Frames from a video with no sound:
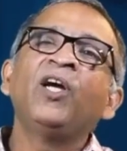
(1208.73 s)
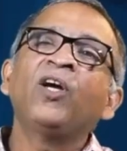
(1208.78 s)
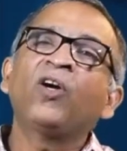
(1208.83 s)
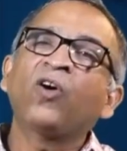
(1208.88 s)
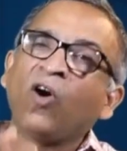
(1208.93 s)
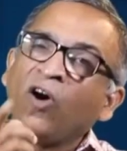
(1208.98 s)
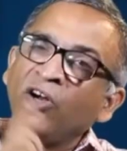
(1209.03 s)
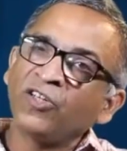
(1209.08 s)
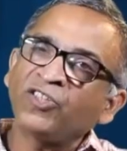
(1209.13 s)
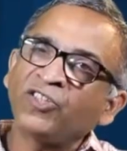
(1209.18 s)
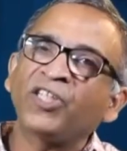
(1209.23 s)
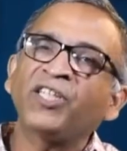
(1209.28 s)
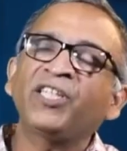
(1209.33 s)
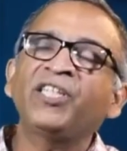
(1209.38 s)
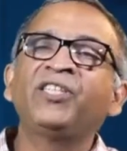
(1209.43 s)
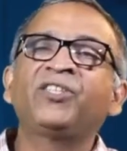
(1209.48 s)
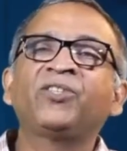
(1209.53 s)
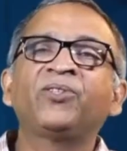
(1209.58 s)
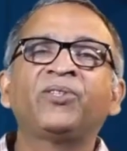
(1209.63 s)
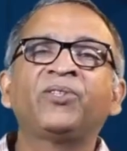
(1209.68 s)

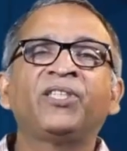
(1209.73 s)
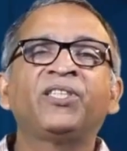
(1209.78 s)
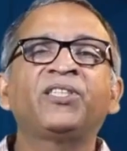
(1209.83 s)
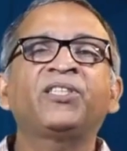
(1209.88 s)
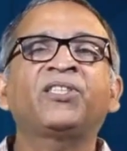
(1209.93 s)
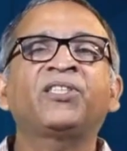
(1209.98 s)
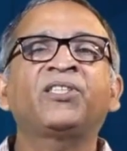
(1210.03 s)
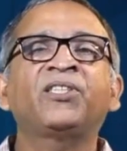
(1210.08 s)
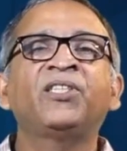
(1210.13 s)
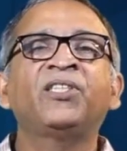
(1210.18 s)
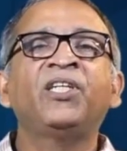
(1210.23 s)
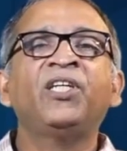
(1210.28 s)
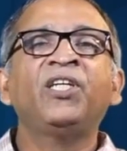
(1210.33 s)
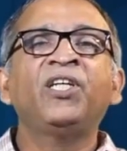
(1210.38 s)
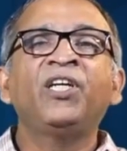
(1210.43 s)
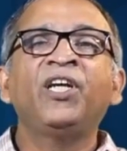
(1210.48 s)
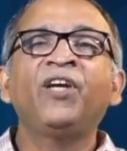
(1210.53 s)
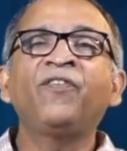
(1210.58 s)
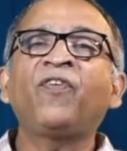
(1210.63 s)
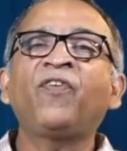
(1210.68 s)
Contrary to this,
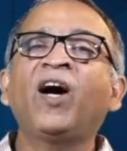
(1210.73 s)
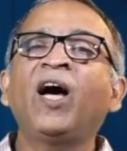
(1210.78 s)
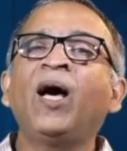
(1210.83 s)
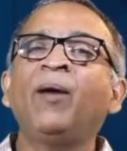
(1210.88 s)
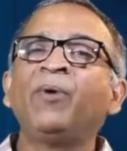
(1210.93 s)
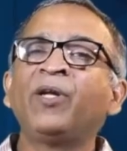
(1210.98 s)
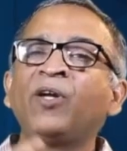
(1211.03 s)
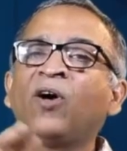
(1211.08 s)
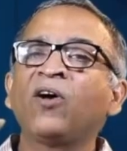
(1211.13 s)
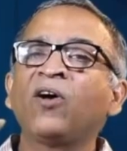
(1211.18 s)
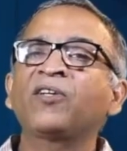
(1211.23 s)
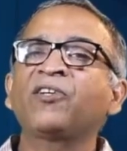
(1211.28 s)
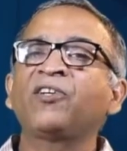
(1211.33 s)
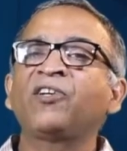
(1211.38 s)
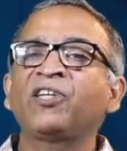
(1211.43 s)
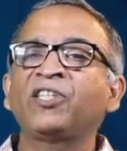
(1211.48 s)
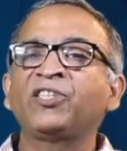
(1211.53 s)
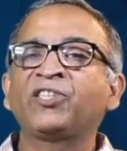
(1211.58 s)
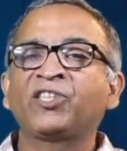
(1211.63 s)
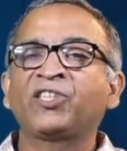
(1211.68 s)
if I am an
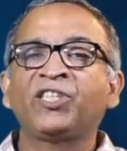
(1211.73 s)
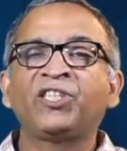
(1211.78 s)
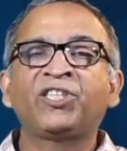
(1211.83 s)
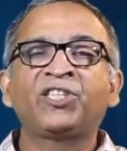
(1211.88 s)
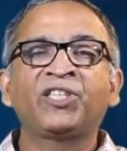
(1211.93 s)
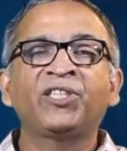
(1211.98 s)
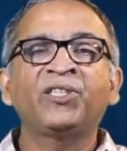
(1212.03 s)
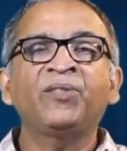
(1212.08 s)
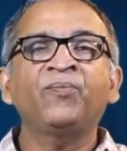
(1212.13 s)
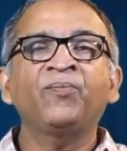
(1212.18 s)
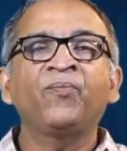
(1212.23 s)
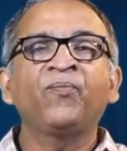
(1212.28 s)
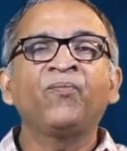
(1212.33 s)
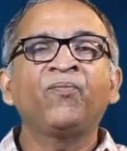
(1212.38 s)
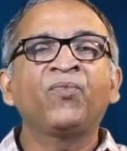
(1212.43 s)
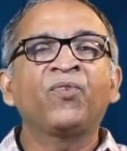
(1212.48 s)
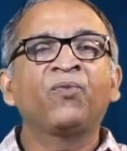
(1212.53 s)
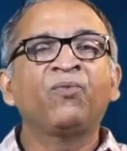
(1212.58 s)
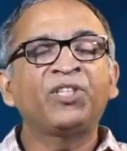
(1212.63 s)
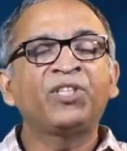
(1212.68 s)
organization
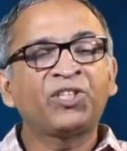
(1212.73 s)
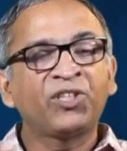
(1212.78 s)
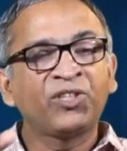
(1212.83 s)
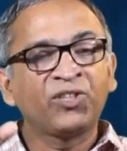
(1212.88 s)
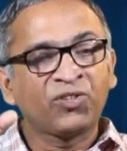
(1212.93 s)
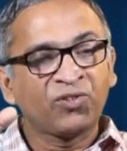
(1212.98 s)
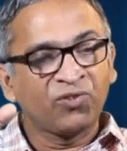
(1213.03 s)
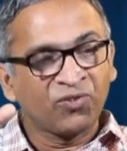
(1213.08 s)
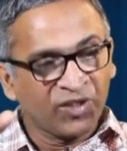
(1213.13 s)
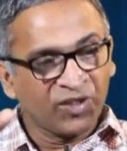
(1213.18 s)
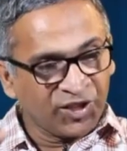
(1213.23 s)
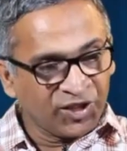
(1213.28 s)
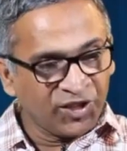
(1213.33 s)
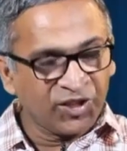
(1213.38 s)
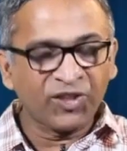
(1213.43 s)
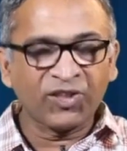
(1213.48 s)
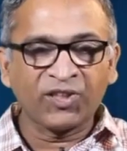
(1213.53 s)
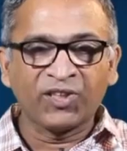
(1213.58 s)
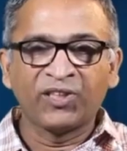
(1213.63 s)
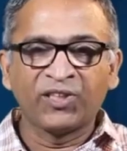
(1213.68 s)
which is
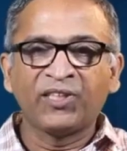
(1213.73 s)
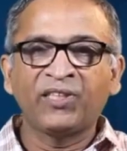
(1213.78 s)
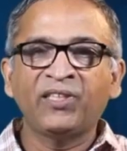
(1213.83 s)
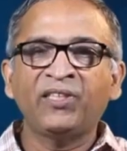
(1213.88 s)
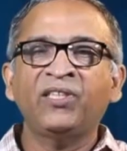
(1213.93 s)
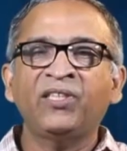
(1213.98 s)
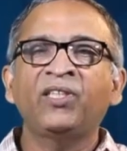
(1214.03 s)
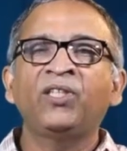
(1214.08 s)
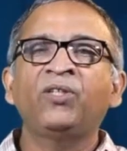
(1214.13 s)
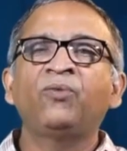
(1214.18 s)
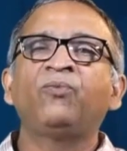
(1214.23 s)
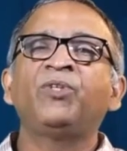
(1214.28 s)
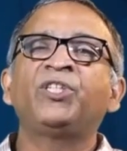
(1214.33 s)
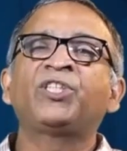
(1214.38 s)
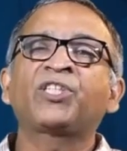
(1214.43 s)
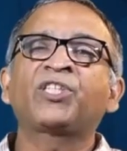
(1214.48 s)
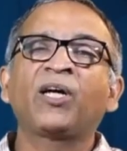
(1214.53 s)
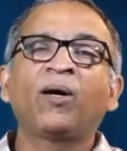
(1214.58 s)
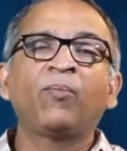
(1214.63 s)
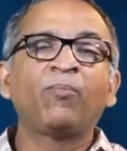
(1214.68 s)
registered,
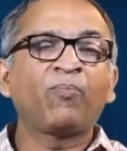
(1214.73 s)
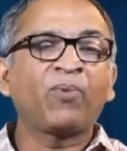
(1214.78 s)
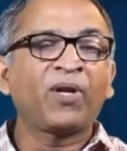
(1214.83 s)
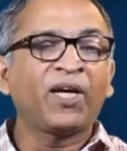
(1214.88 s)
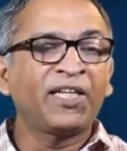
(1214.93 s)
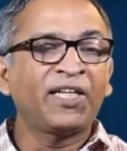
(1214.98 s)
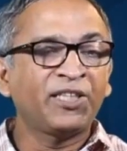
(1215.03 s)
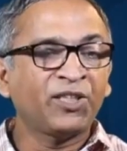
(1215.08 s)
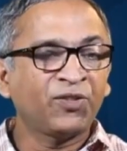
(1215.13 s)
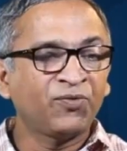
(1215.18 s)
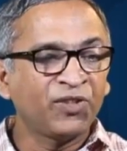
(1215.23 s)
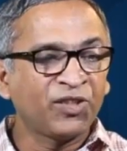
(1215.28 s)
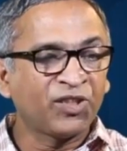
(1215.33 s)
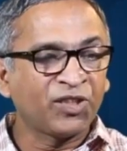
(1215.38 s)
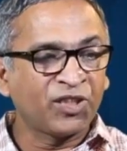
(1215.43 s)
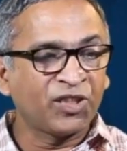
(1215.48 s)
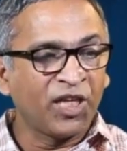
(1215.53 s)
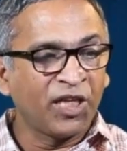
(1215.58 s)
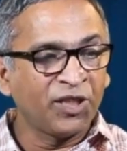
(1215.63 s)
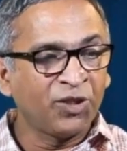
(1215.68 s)
which complies with
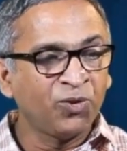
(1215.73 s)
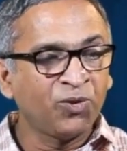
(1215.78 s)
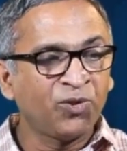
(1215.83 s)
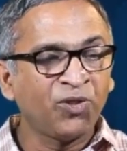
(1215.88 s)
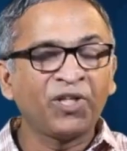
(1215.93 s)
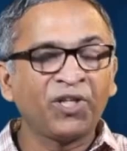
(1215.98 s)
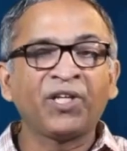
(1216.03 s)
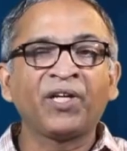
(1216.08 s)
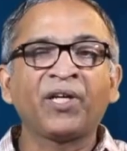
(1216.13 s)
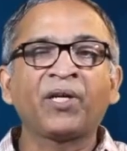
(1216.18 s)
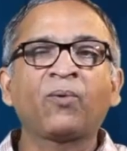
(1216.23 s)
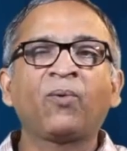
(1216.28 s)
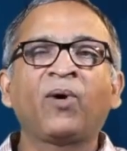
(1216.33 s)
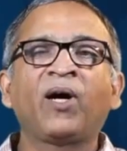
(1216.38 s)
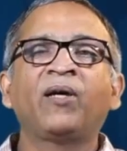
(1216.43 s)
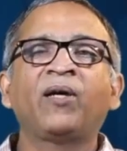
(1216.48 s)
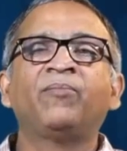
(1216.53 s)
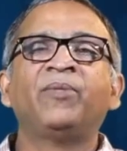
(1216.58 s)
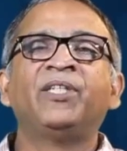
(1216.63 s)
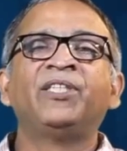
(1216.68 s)
statutory
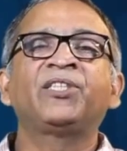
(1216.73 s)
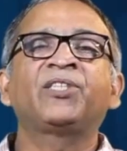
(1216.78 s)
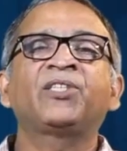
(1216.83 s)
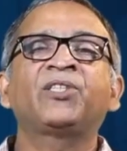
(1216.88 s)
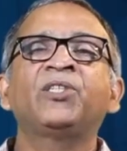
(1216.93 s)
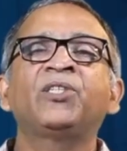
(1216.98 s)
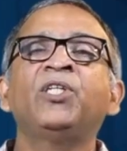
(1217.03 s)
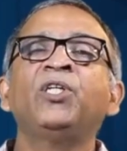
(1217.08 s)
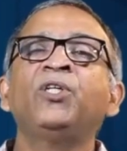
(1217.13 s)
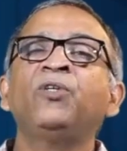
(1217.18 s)
requirements,